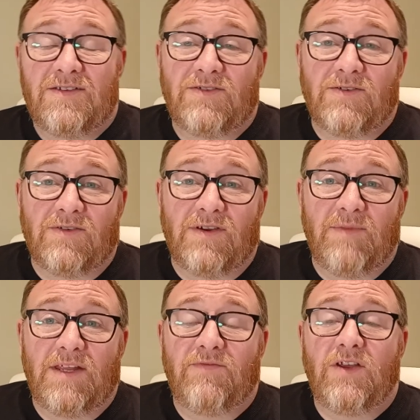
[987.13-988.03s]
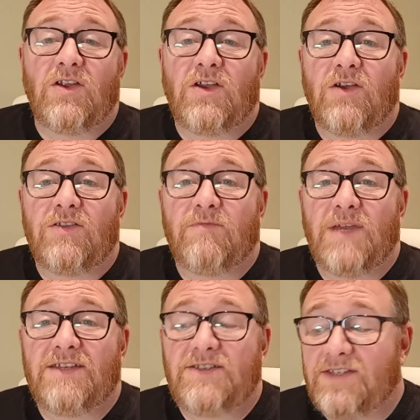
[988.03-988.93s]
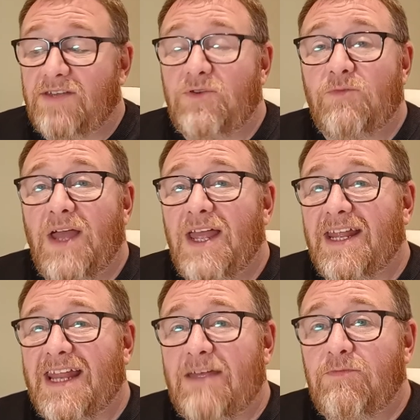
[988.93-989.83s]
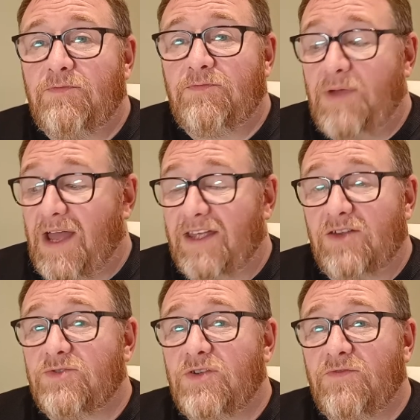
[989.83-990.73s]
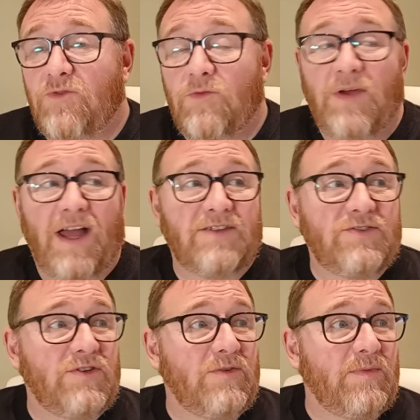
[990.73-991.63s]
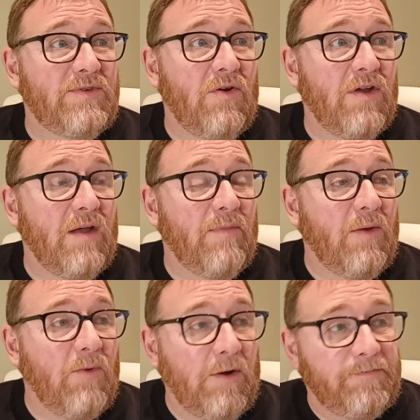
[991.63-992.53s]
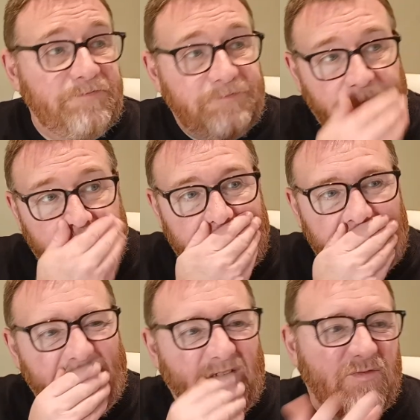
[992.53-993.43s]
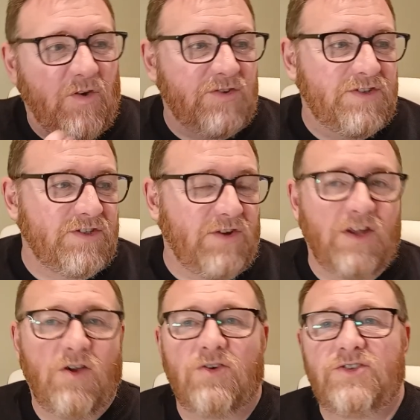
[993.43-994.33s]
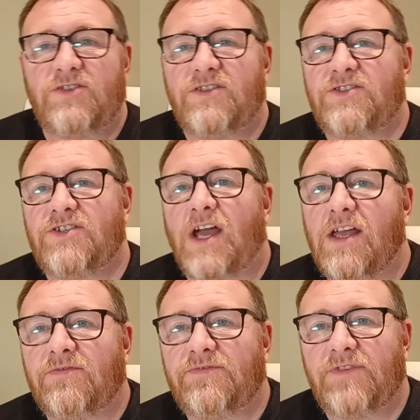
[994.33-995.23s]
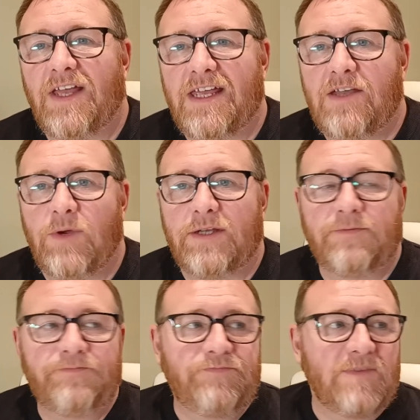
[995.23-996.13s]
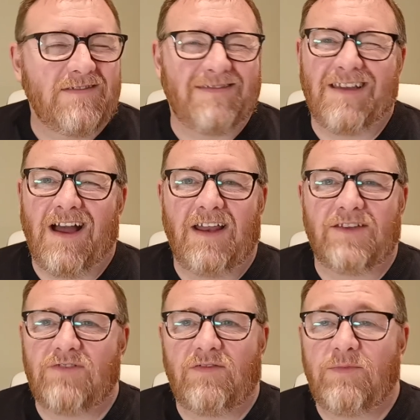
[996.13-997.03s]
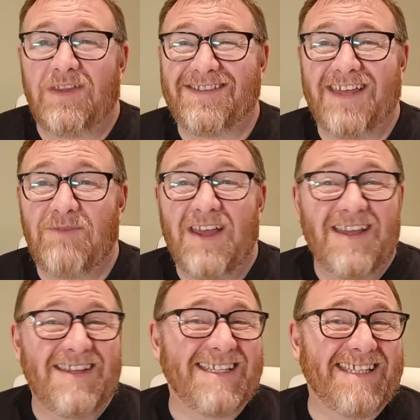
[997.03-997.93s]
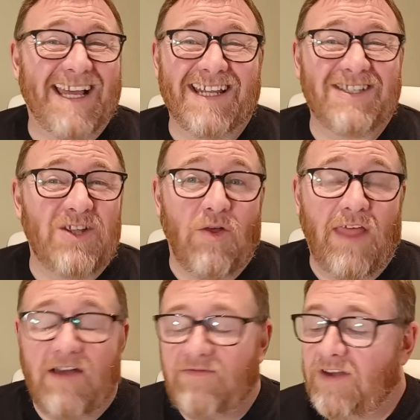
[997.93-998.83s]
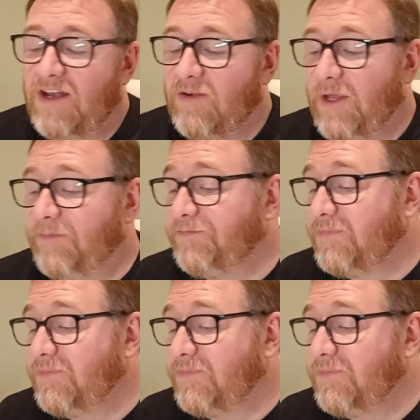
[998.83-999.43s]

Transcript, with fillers: So I mean, if you're looking on the basis that if you're buying an eight pack, you know, two four packs, so you're talking about what Foster's going to cost you just shy of eight quid. Carlin's roughly about the same. Stella's not that far away.